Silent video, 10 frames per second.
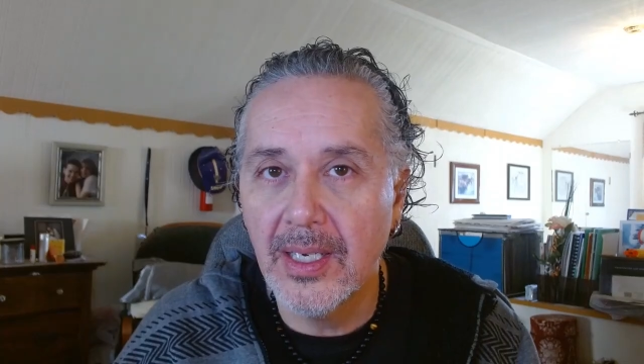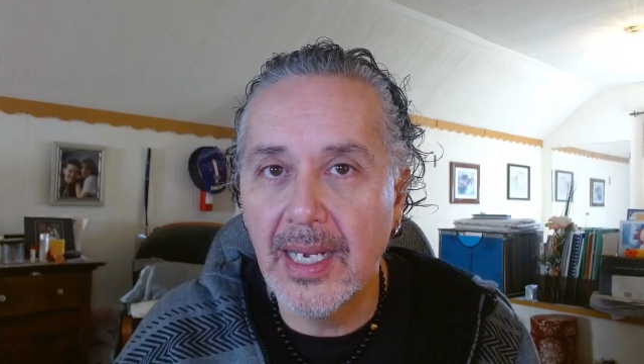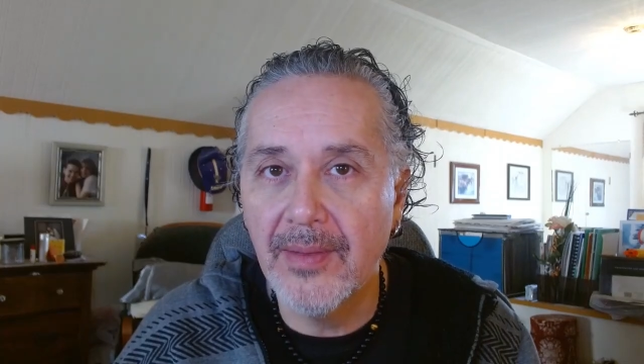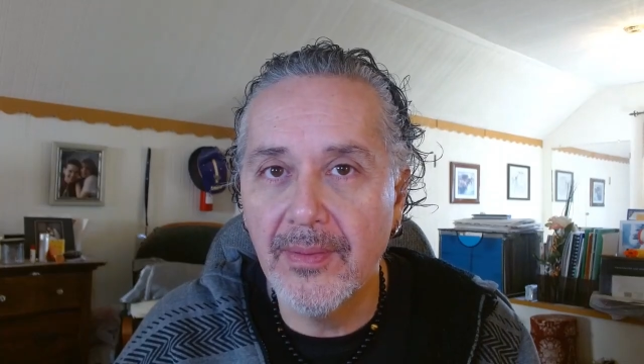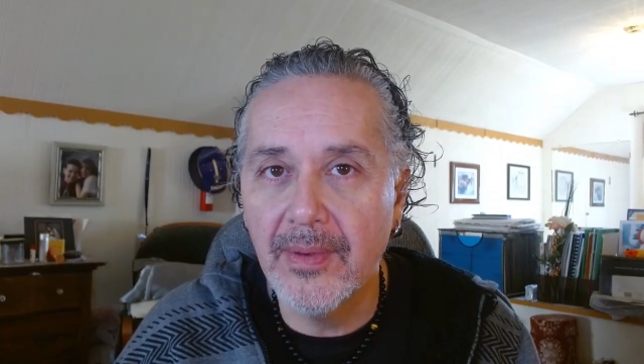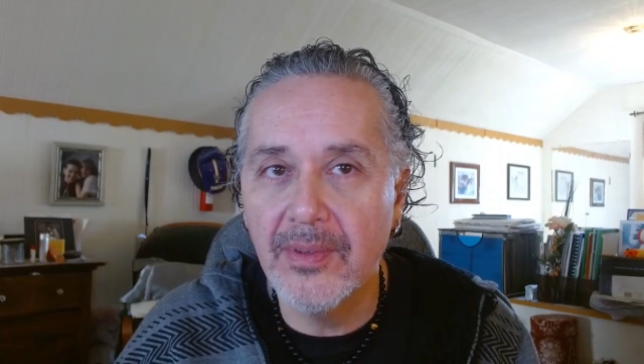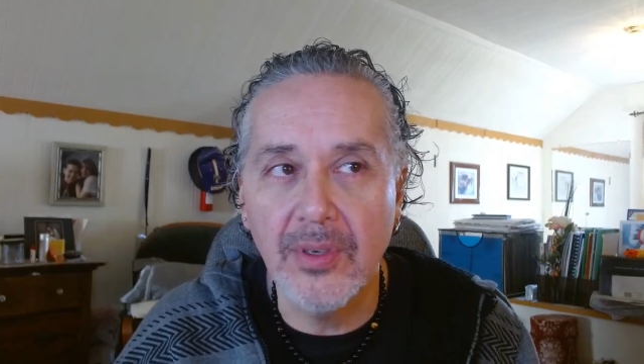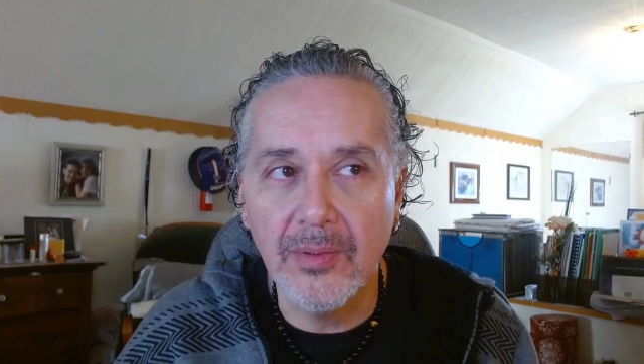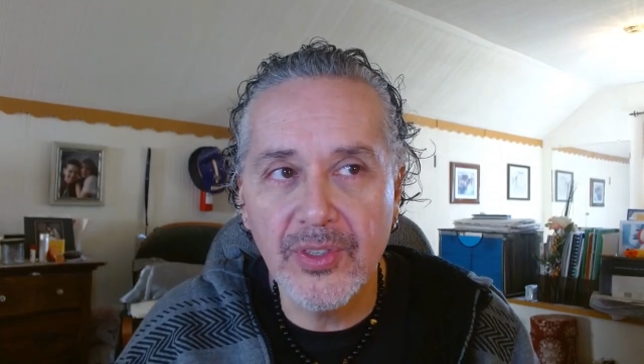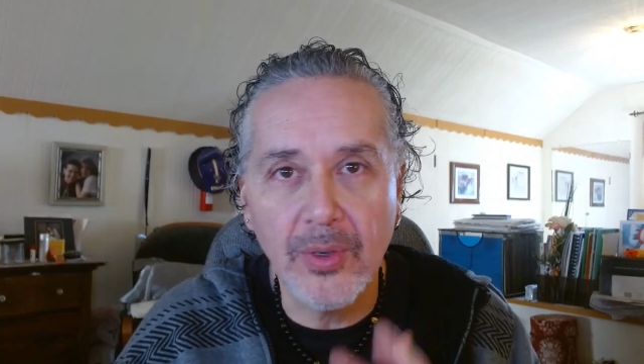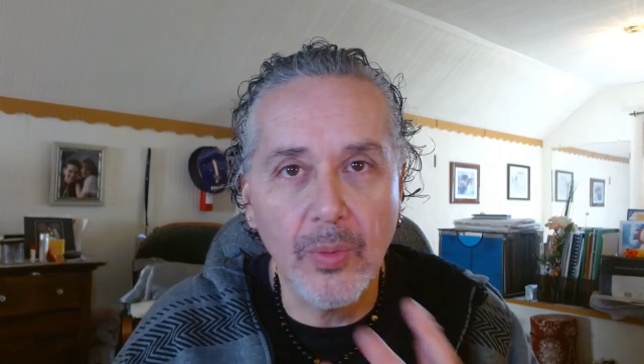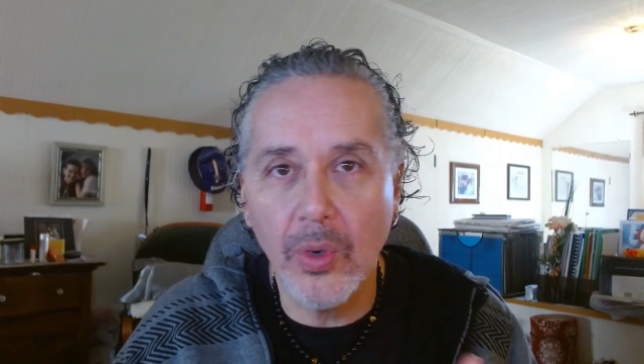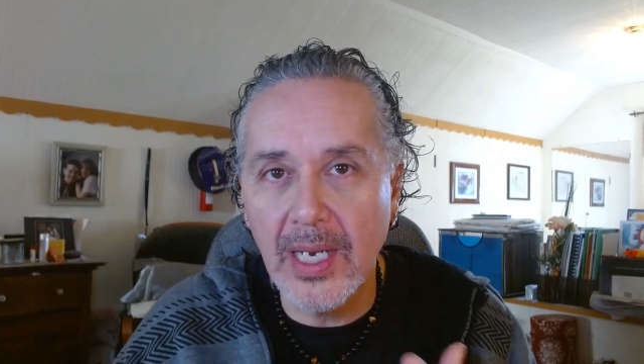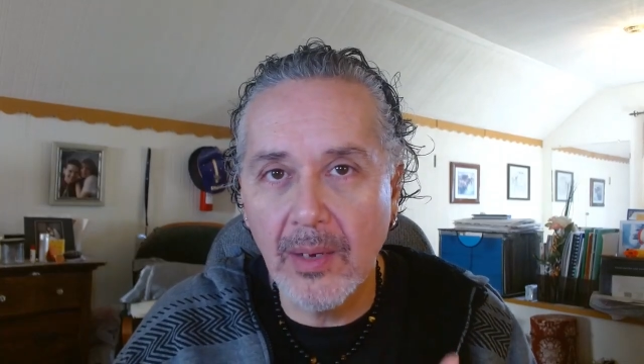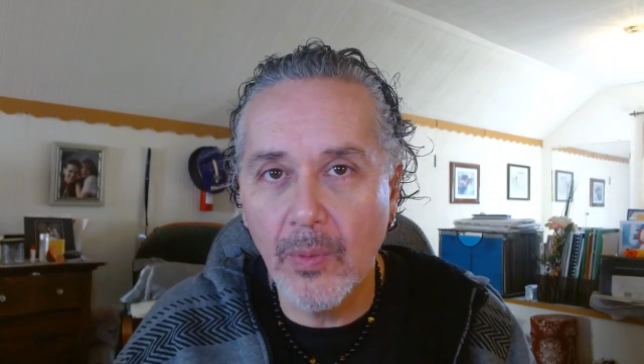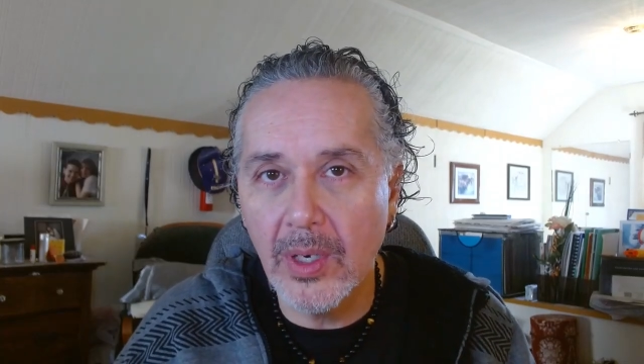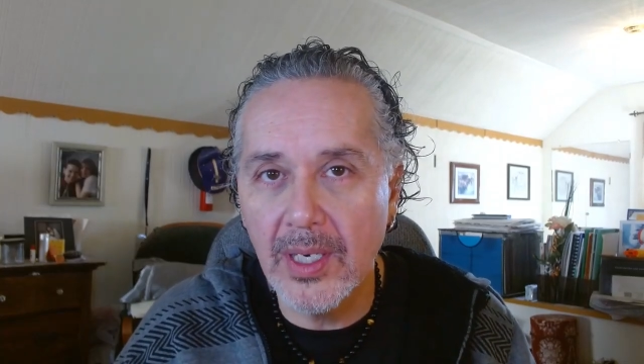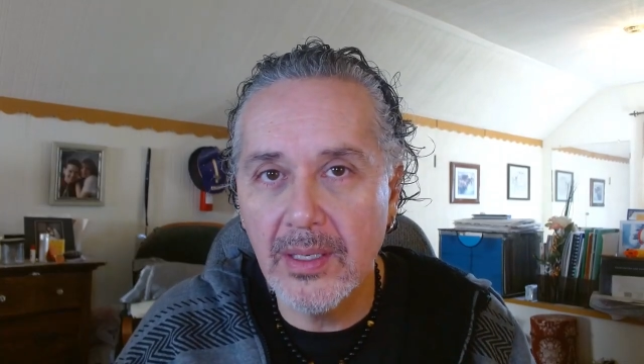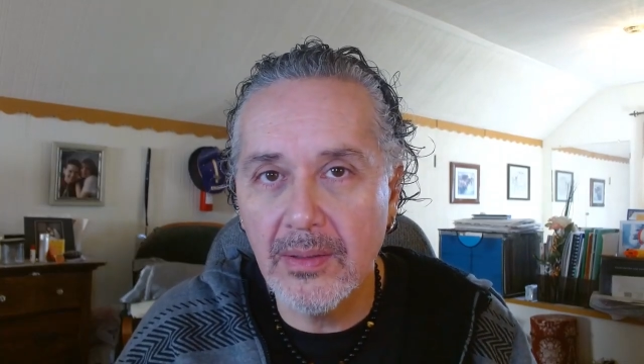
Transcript: on, sort of one-on-one